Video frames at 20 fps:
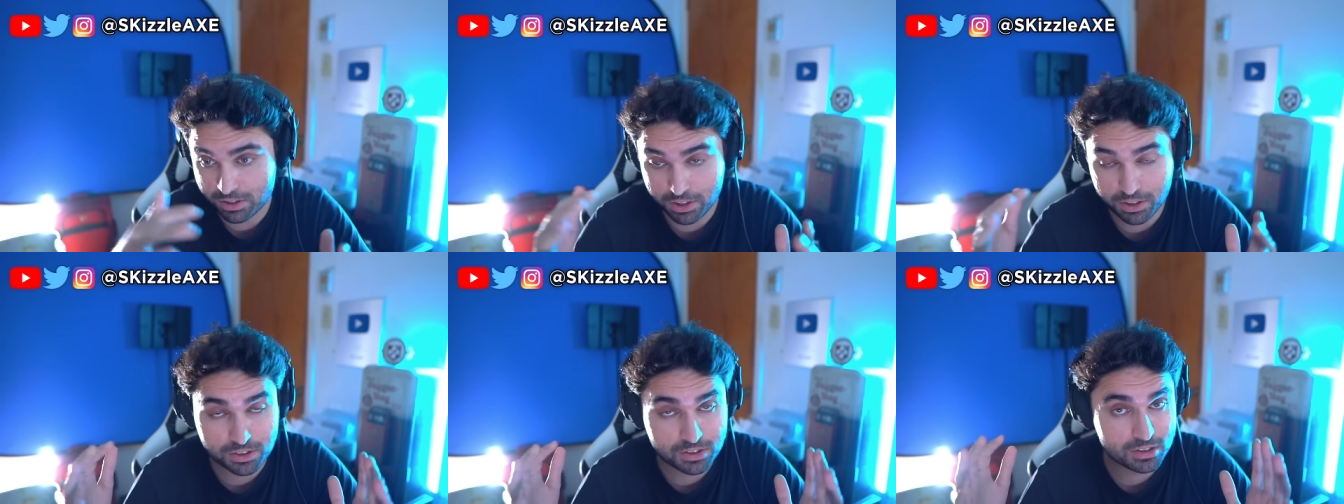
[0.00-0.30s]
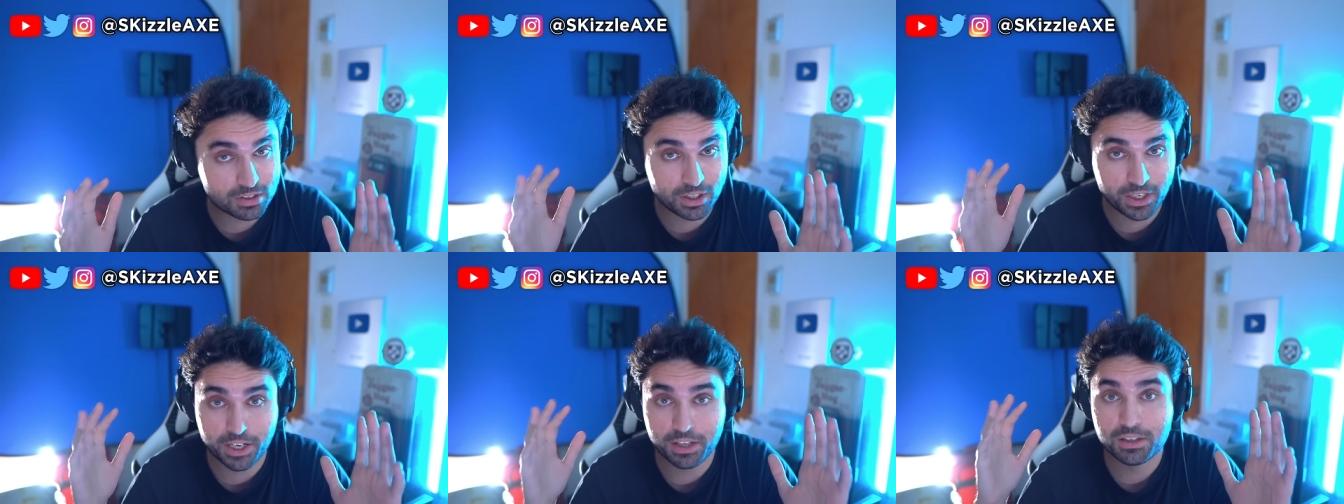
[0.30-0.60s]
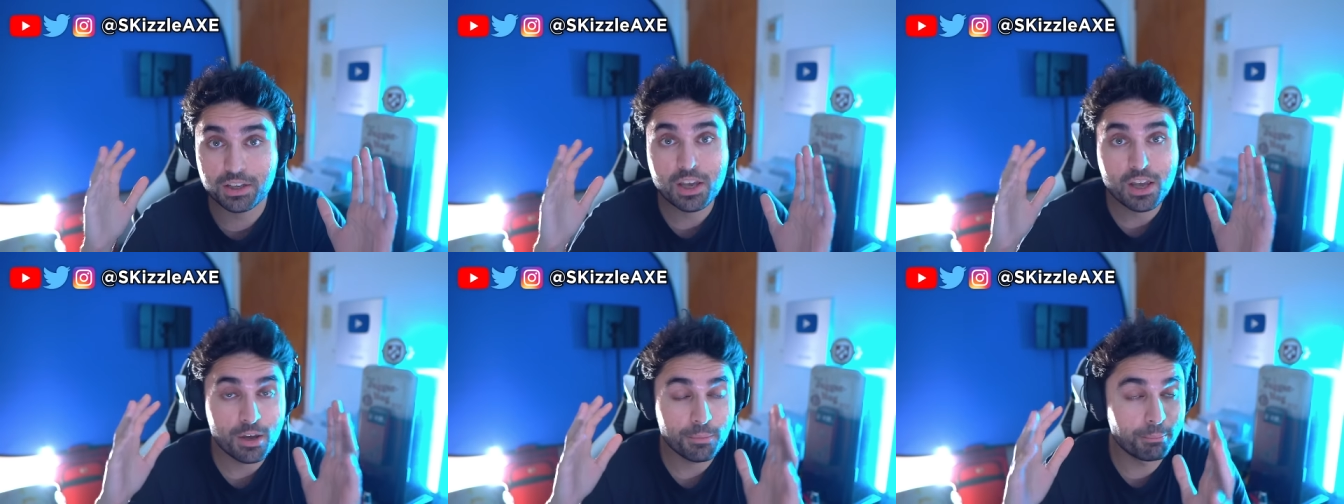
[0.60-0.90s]
and it's like
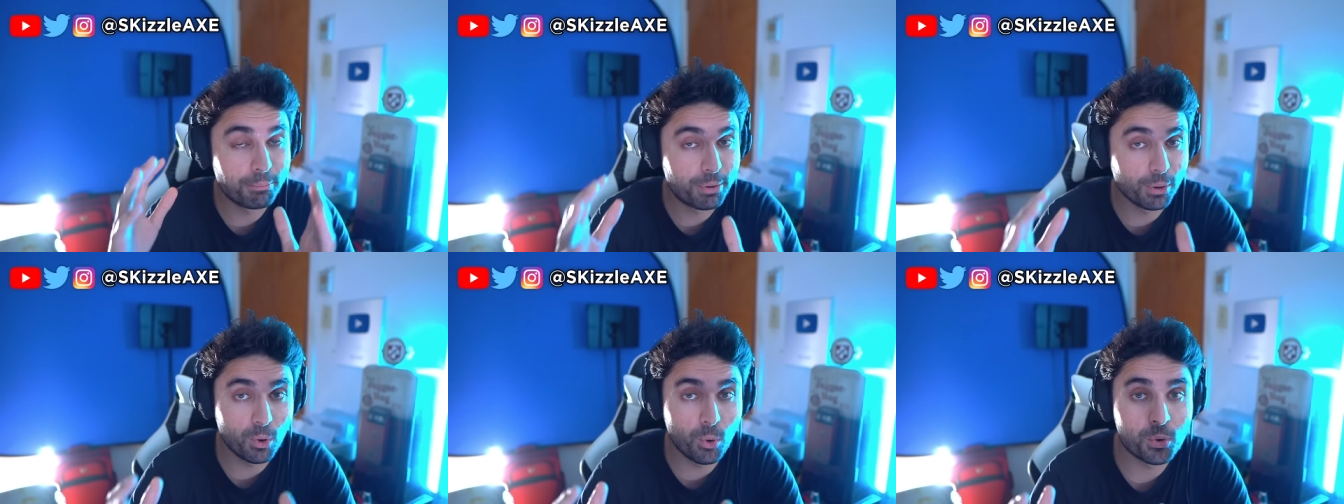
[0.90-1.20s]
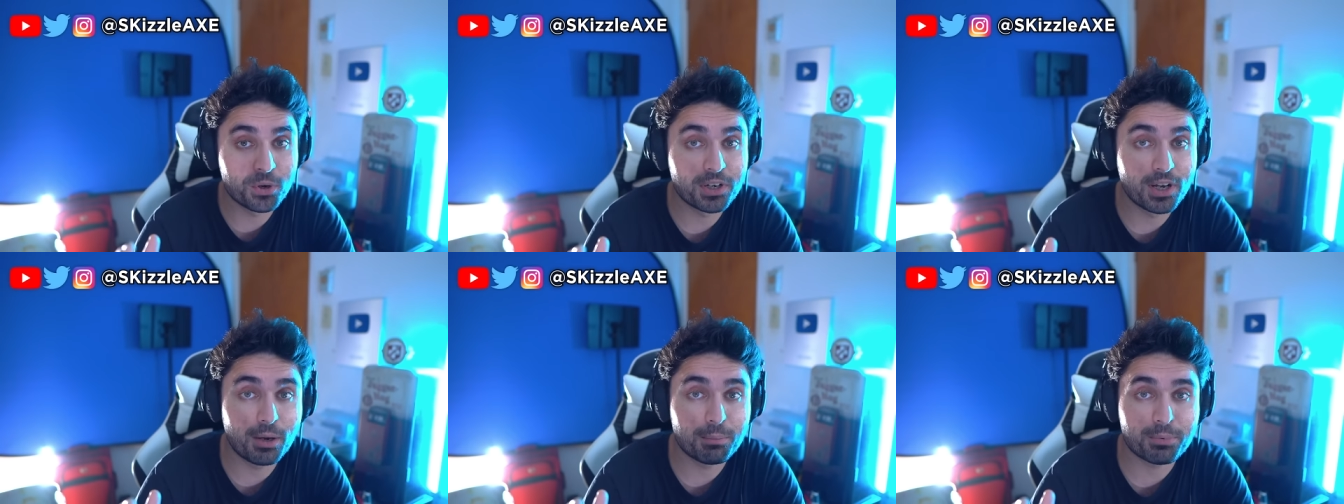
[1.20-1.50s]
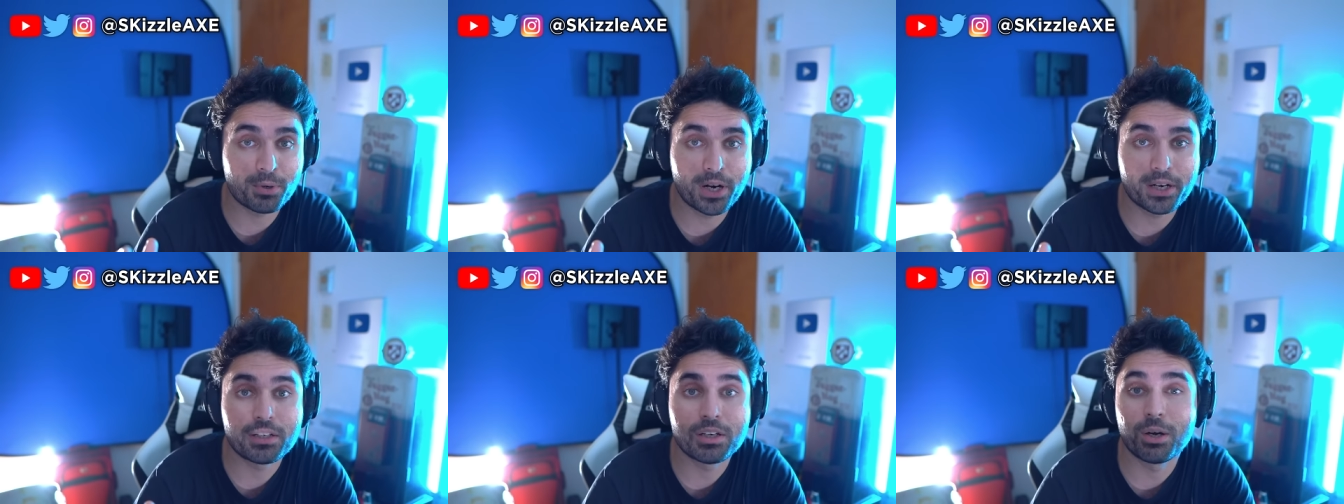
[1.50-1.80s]
blowing up
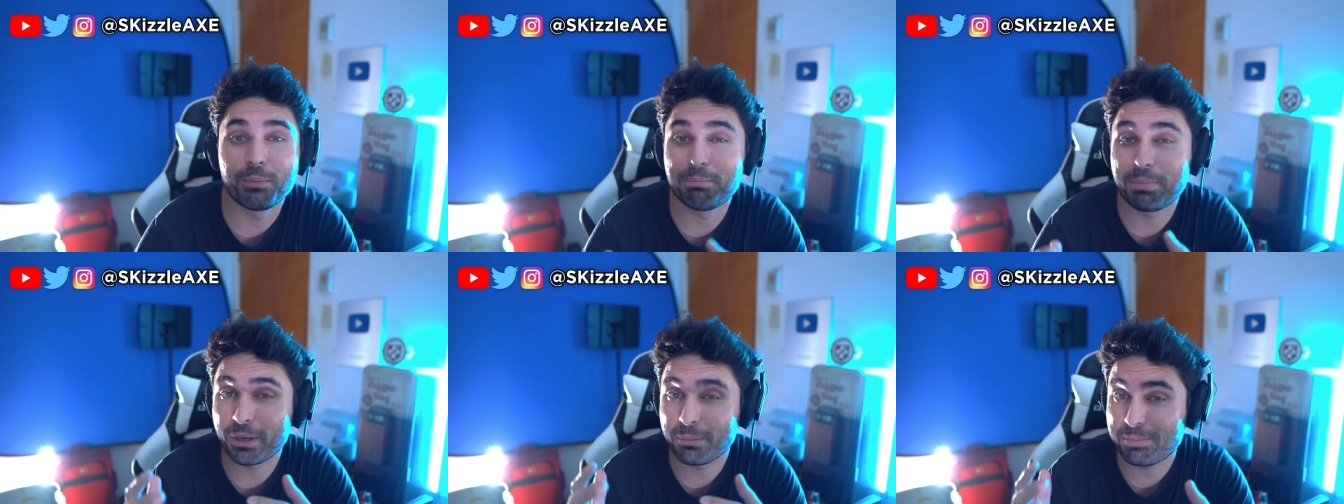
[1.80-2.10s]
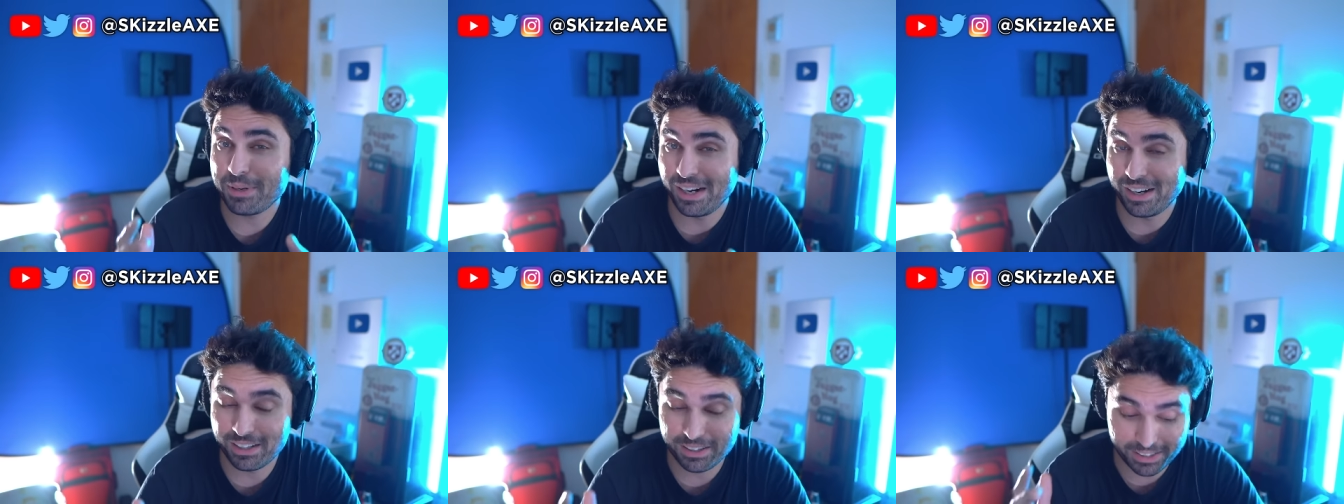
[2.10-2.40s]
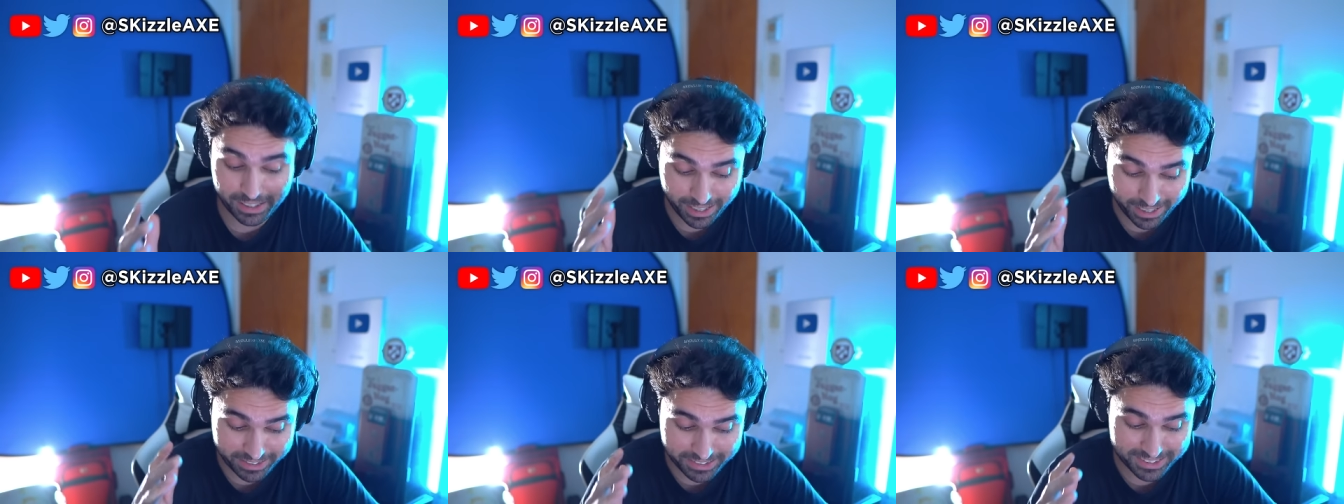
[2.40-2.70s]
right now, but
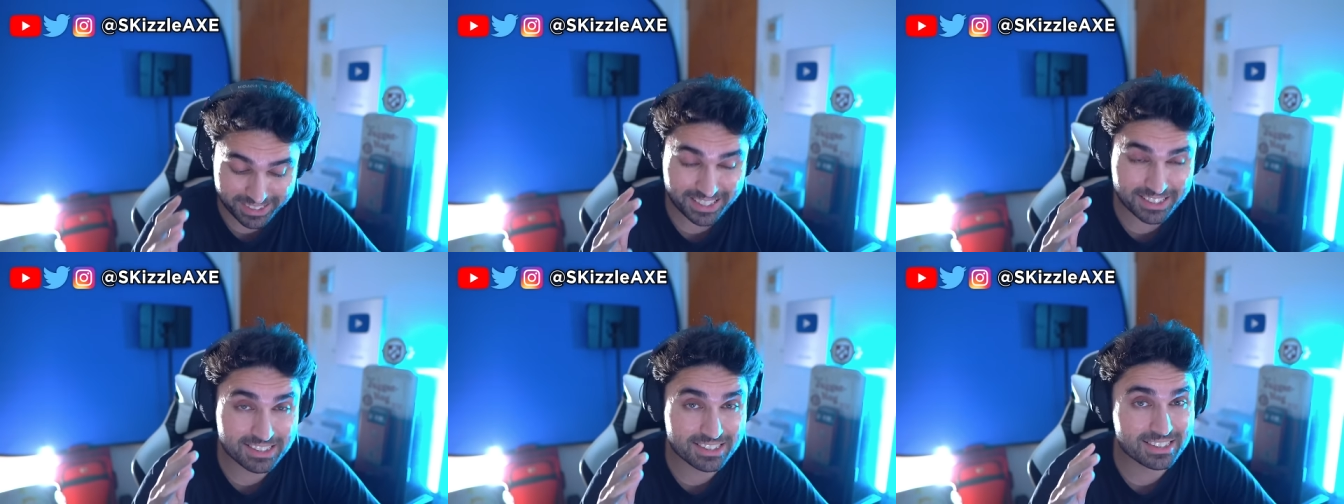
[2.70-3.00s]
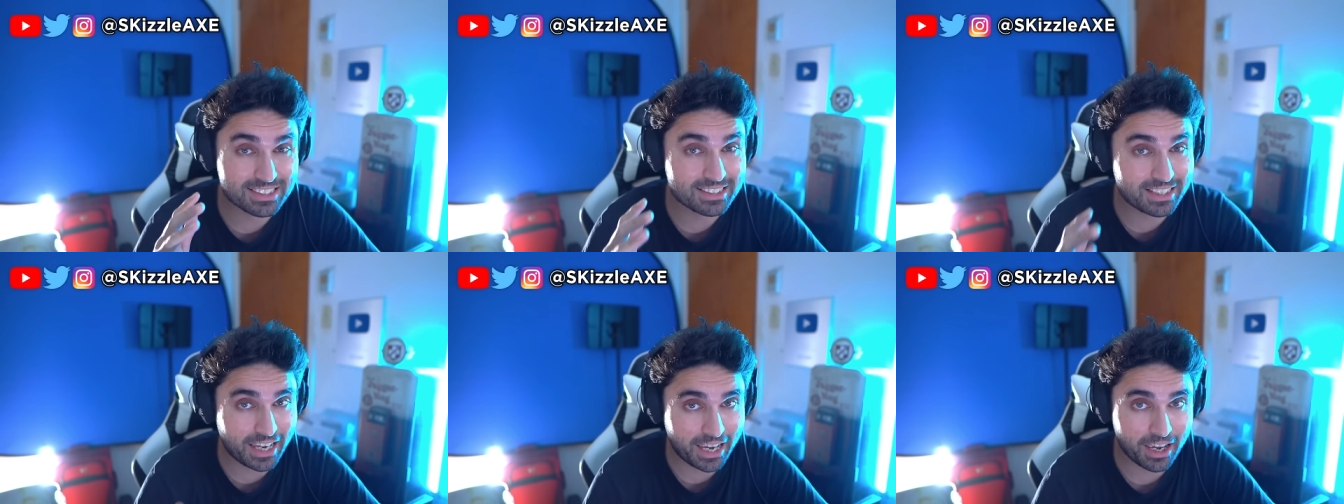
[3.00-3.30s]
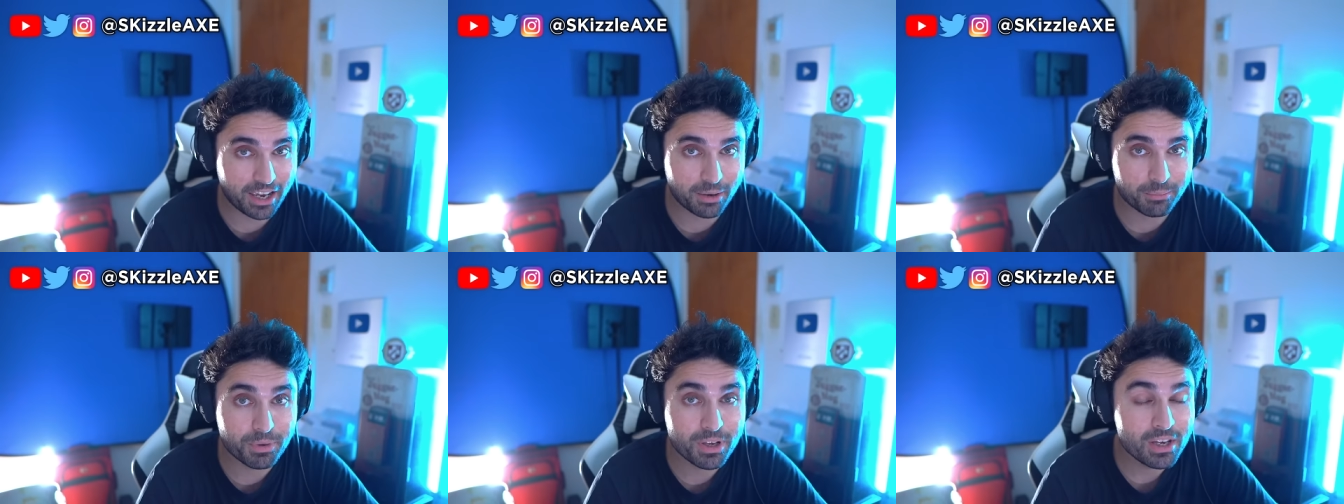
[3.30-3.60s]
apparently it's a
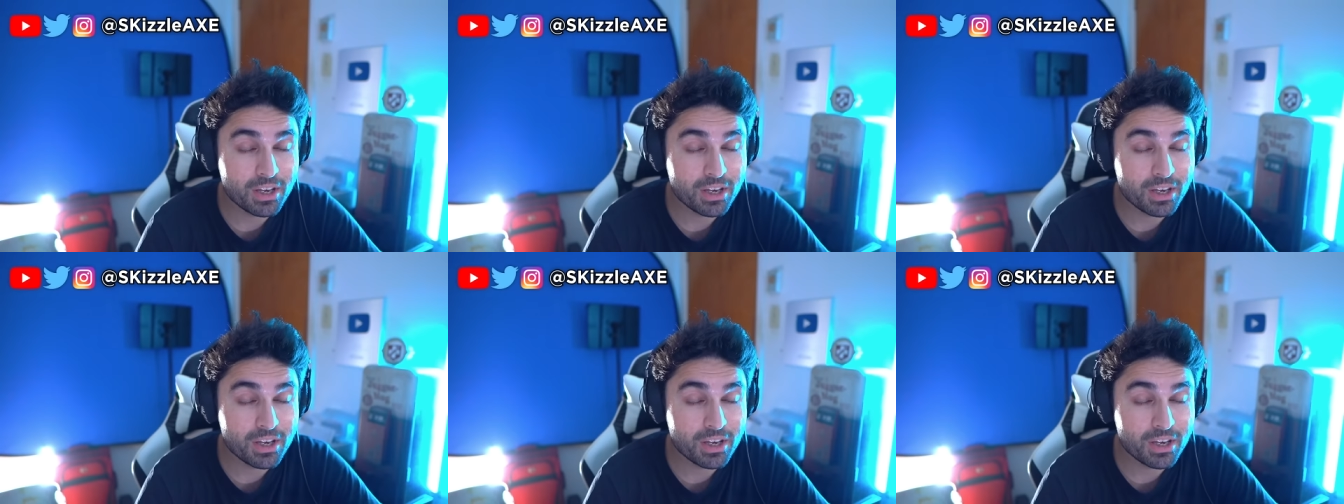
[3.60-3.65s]
scam.